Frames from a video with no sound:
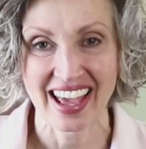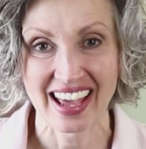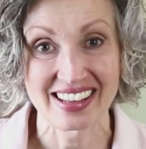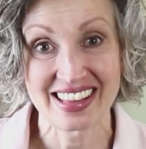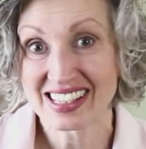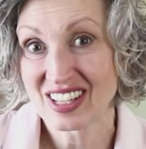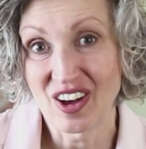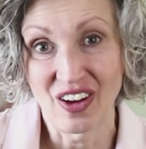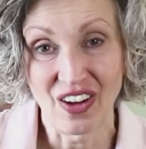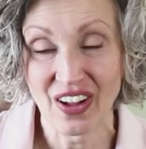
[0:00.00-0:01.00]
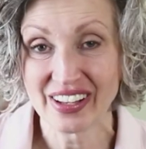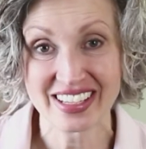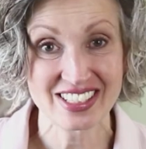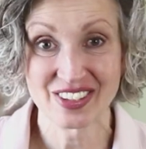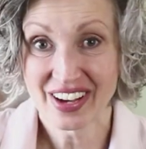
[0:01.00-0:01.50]
and that's all
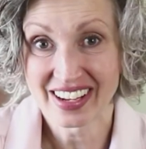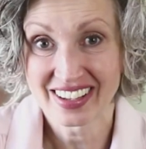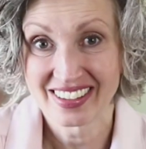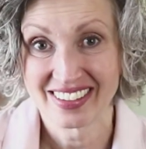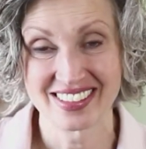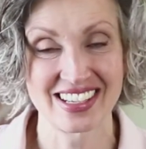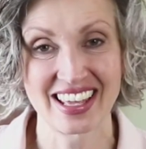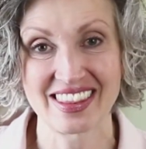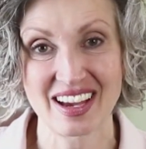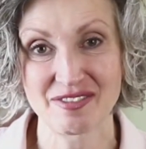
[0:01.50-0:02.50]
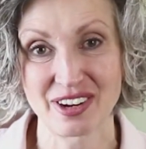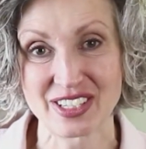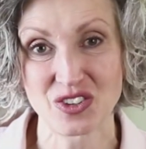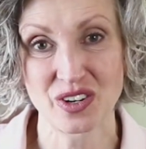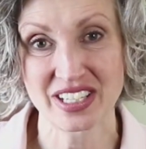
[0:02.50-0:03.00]
it took to get that front door